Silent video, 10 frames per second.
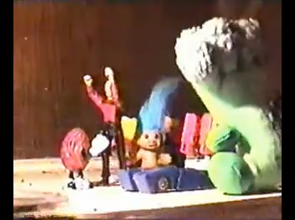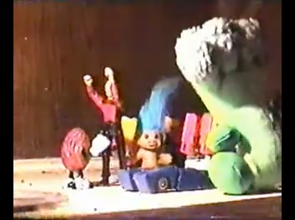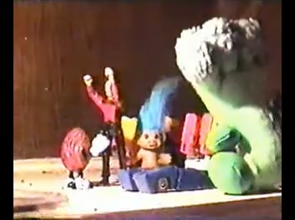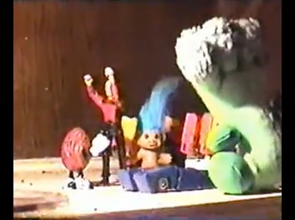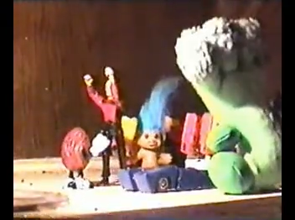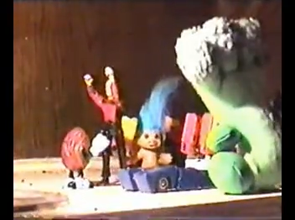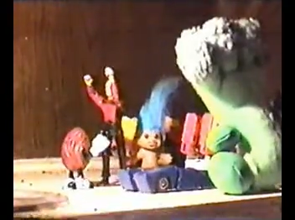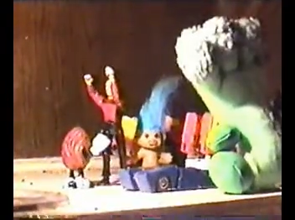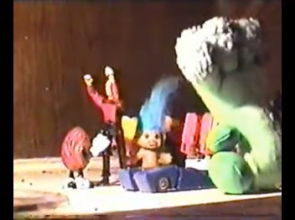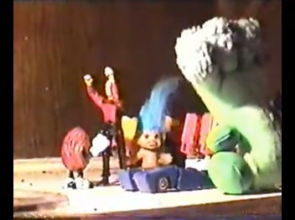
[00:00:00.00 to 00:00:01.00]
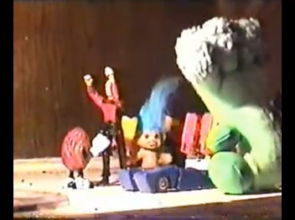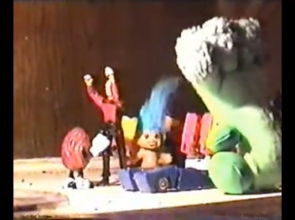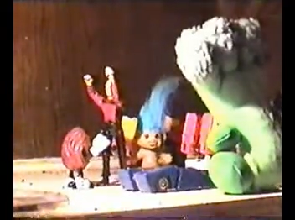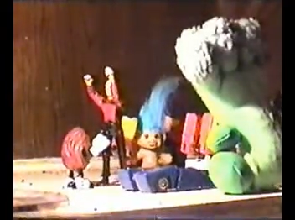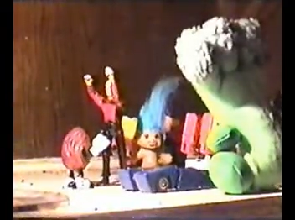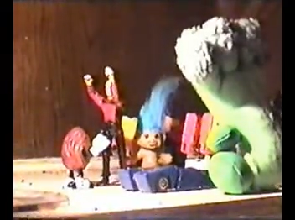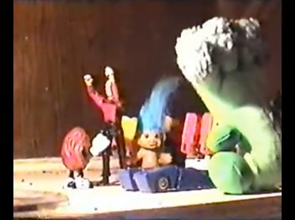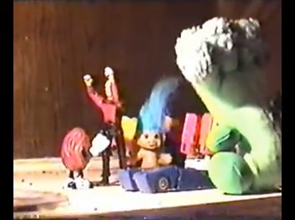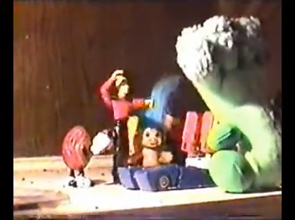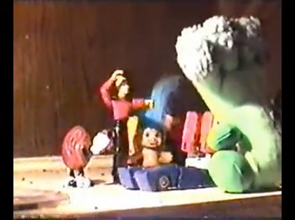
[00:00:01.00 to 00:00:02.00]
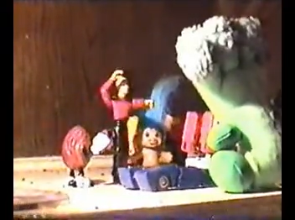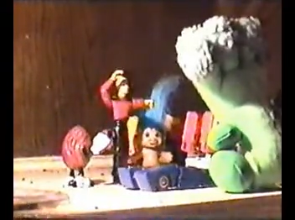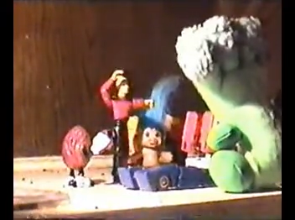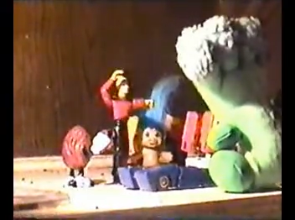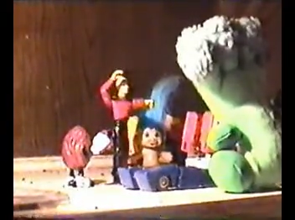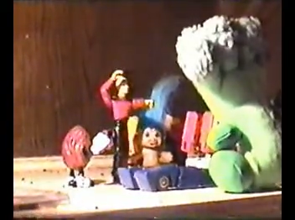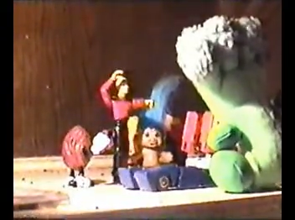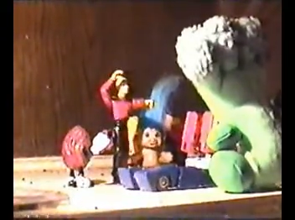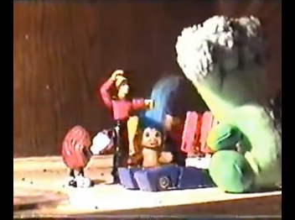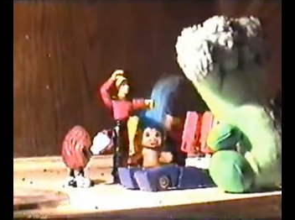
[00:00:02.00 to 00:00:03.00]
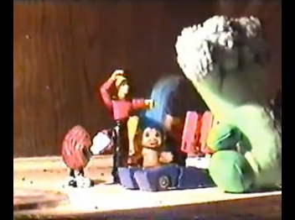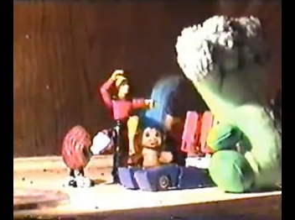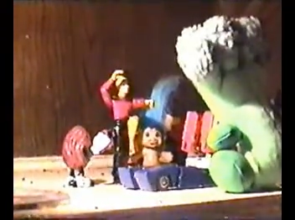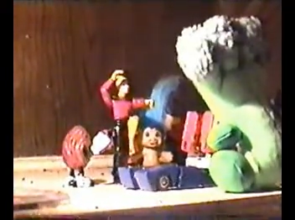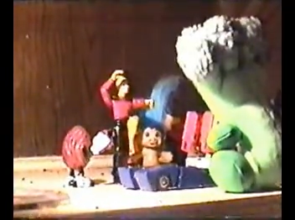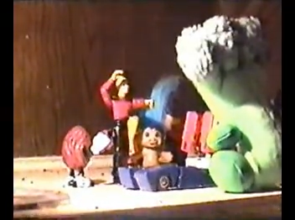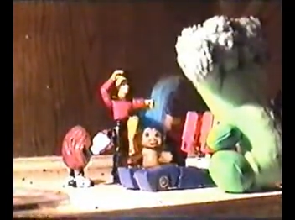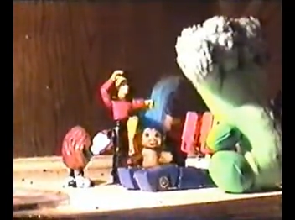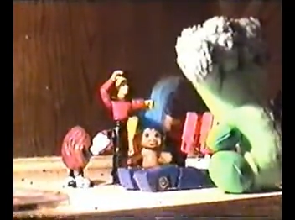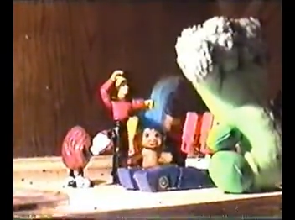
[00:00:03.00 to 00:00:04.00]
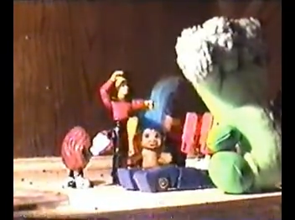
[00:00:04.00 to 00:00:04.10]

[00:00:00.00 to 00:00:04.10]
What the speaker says: No face is visible, so there are no lips to read.